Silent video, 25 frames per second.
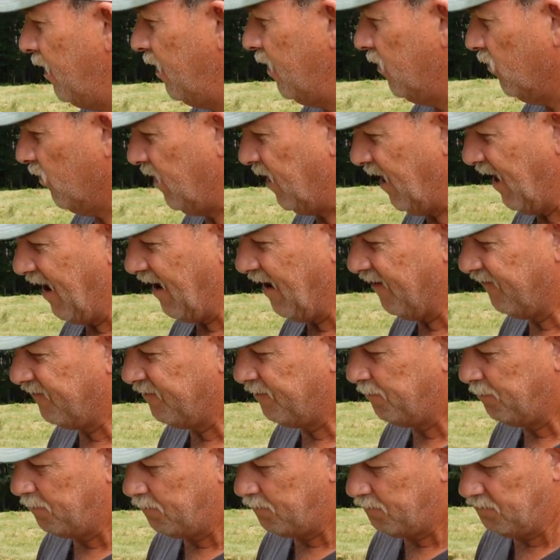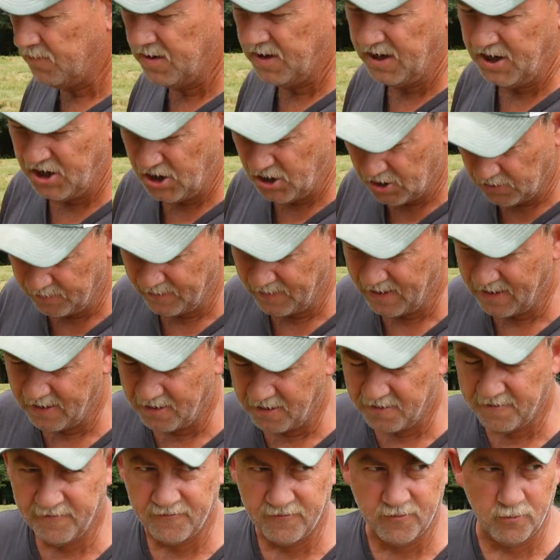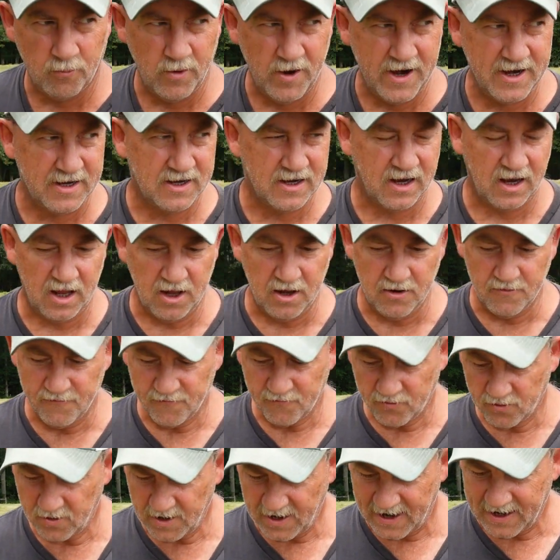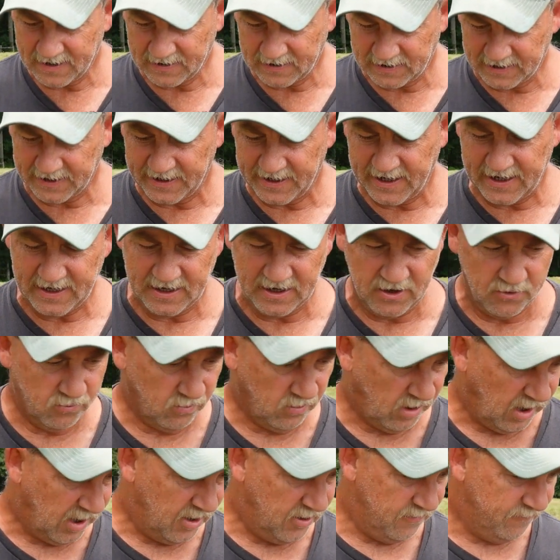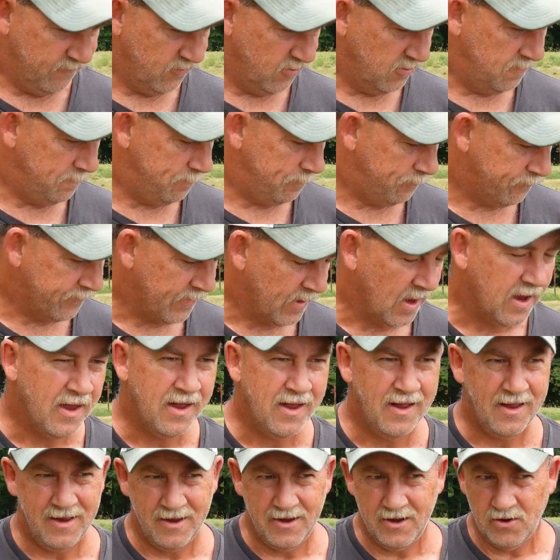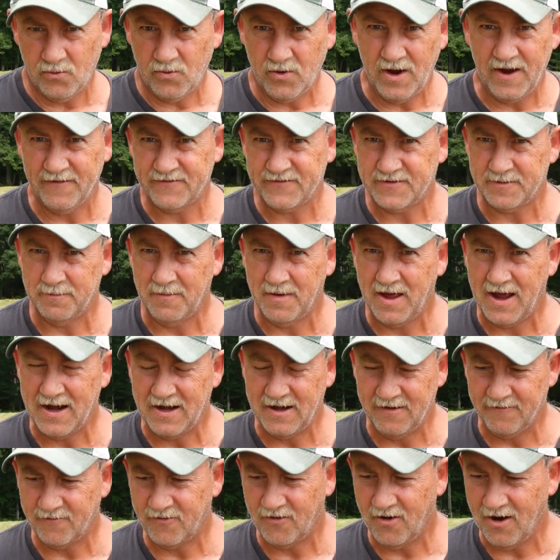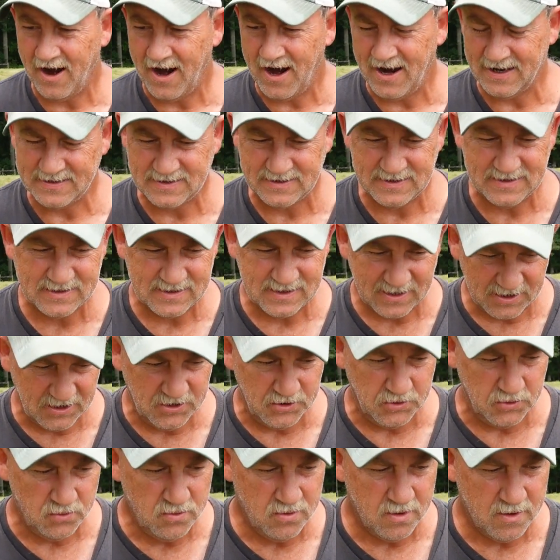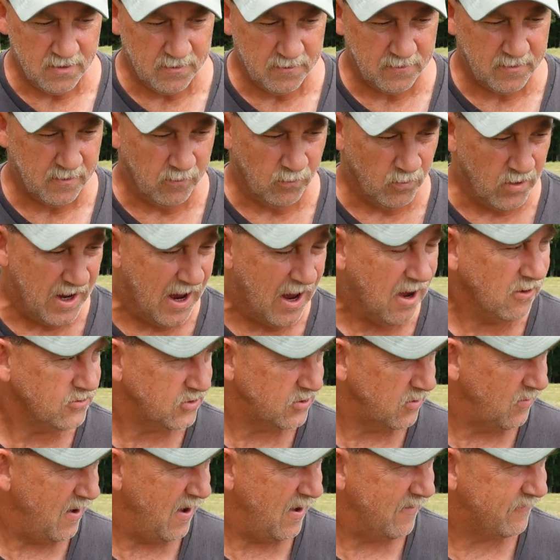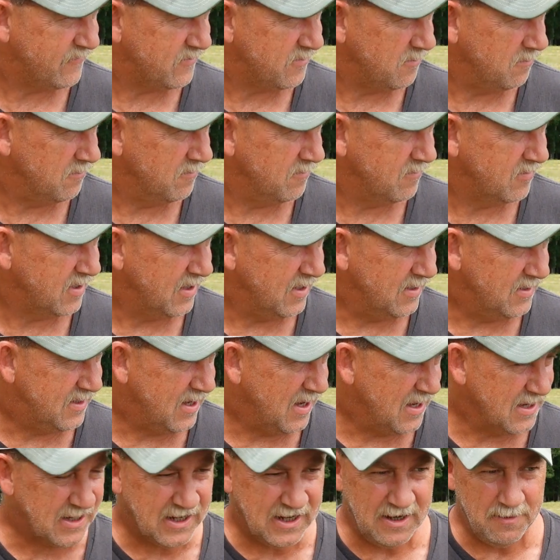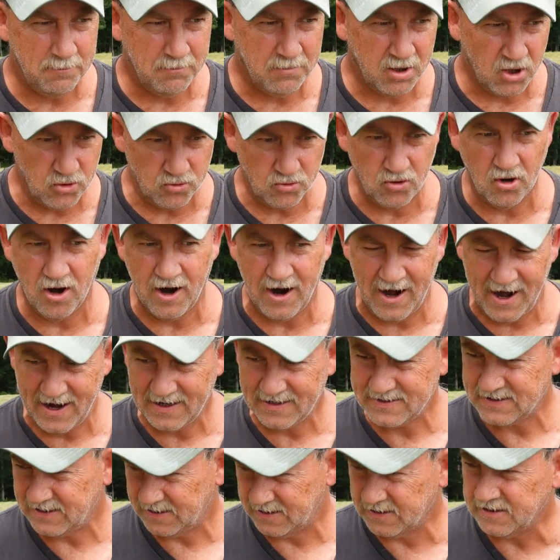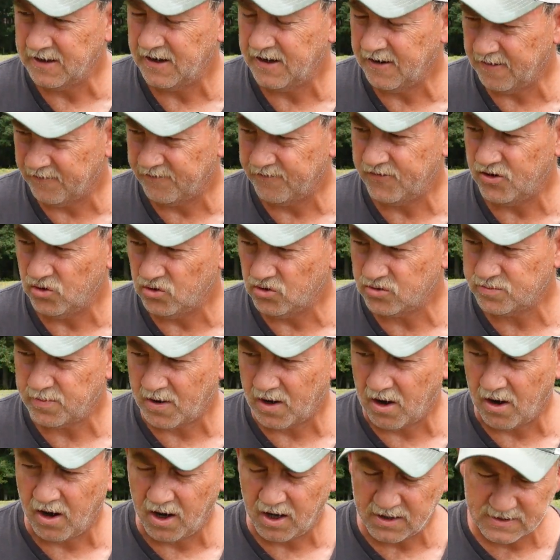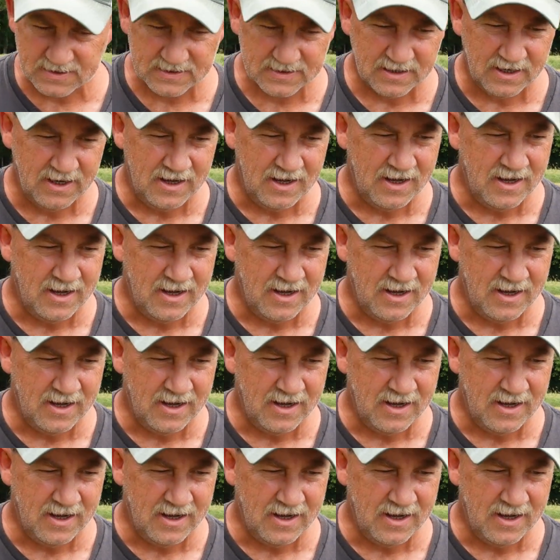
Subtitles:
We have here and there of red clover and ladino clover. We have some native grasses too. We also have some Kentucky bluegrass in a few spots.